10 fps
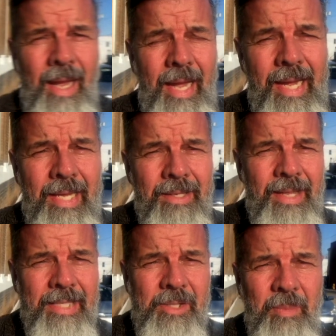And
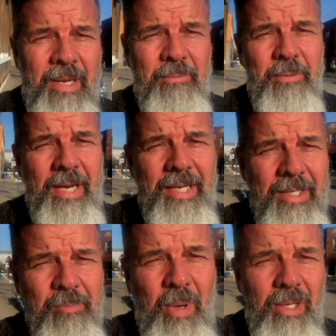that's my
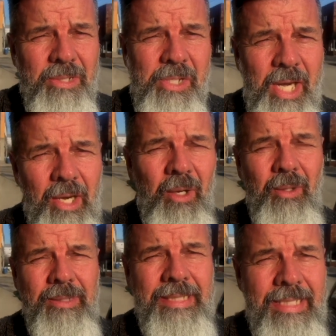friend Paul Sharrow,
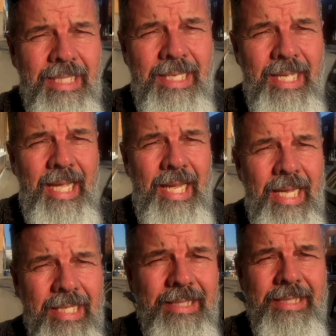
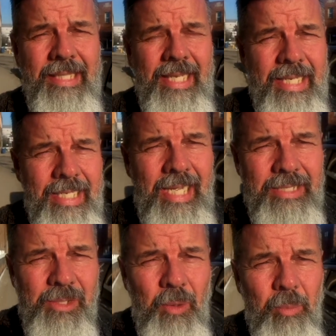and I
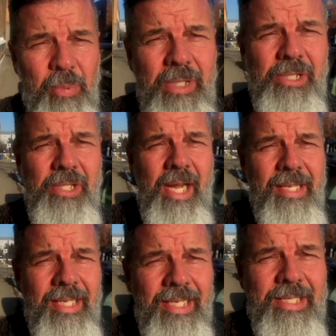so
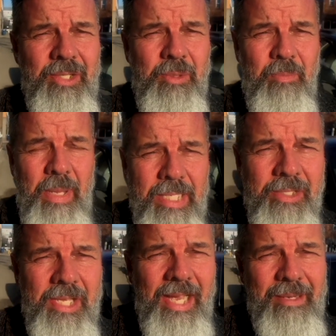appreciate his
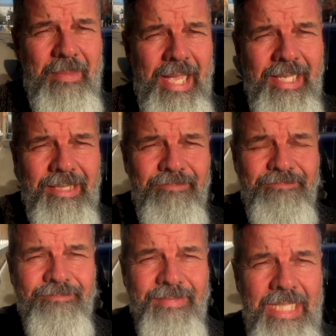bedside manner.
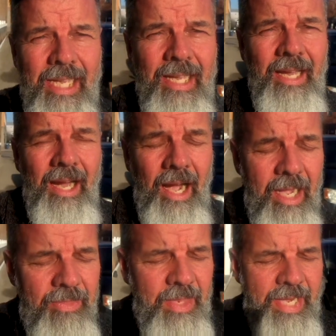
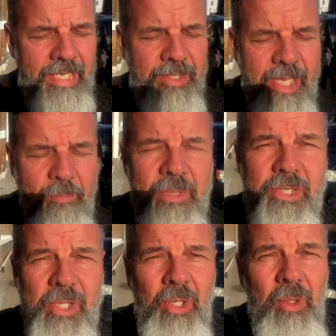On the next
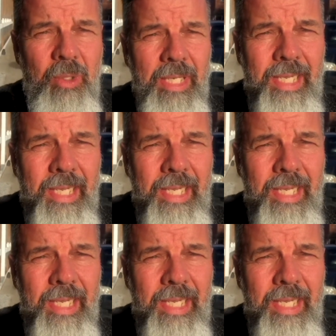episode,